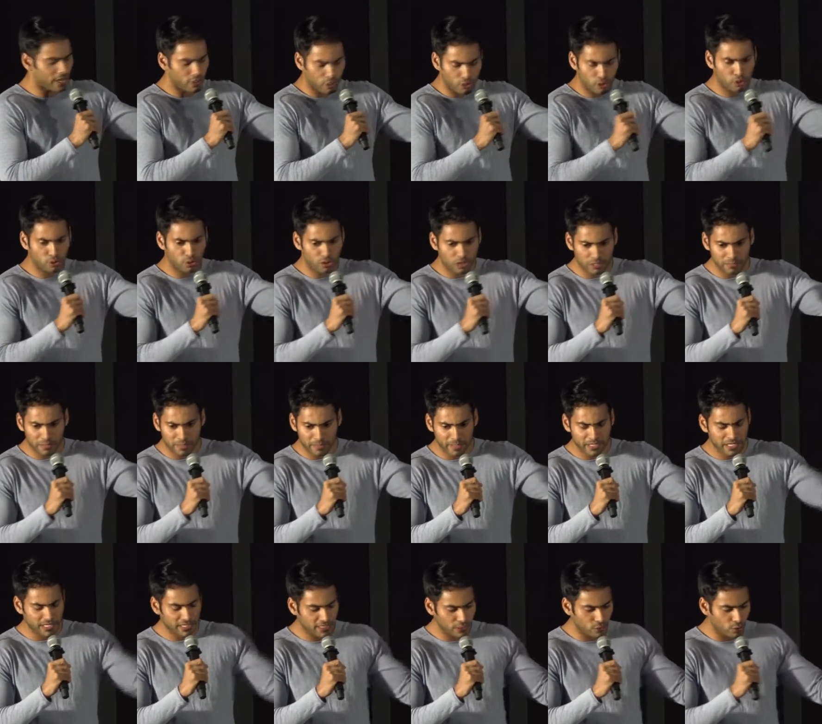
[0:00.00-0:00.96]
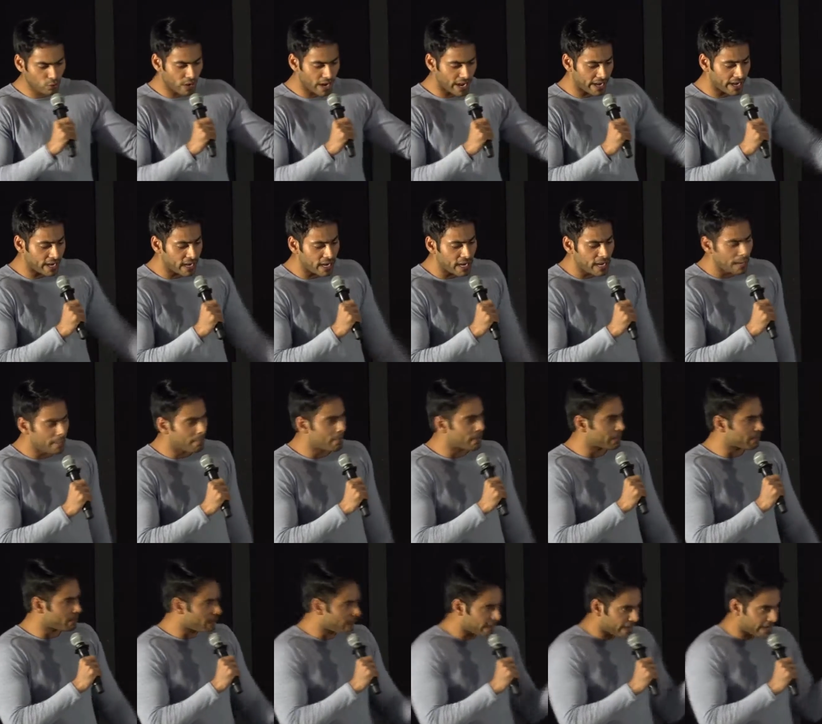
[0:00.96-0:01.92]
I know you don't remember, neither do I.
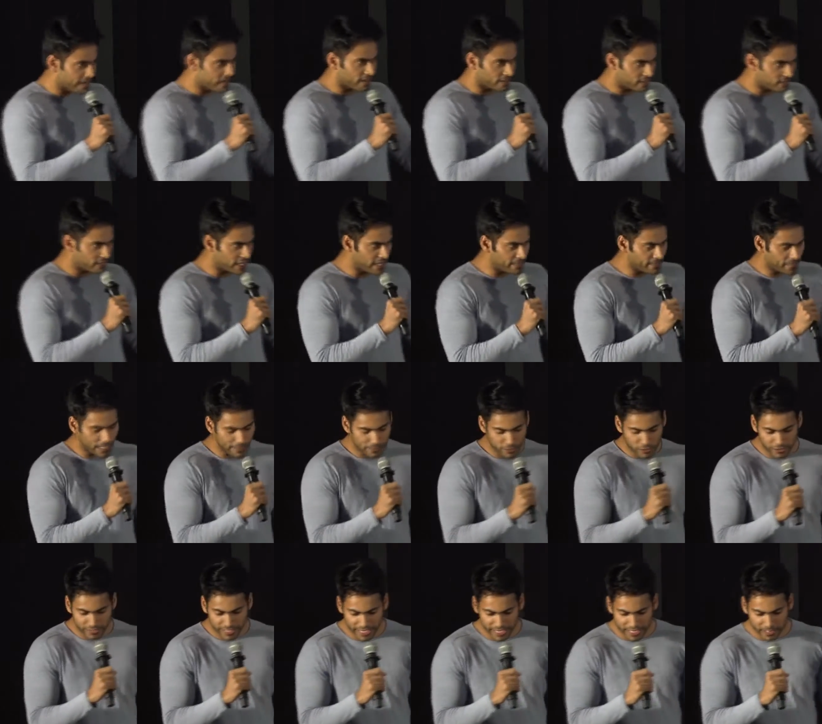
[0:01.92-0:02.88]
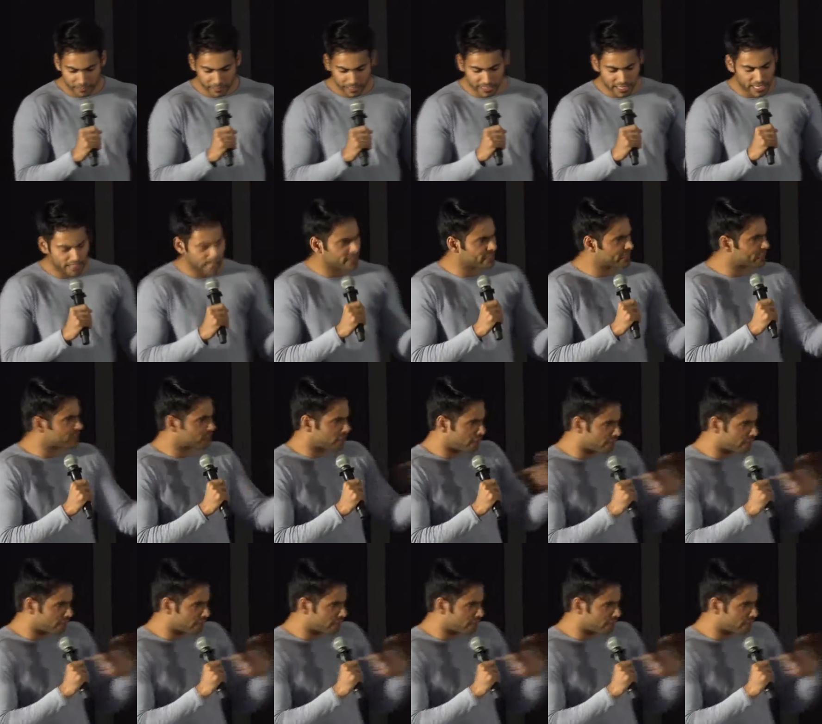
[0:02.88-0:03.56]
But my team keeps on telling me that this is the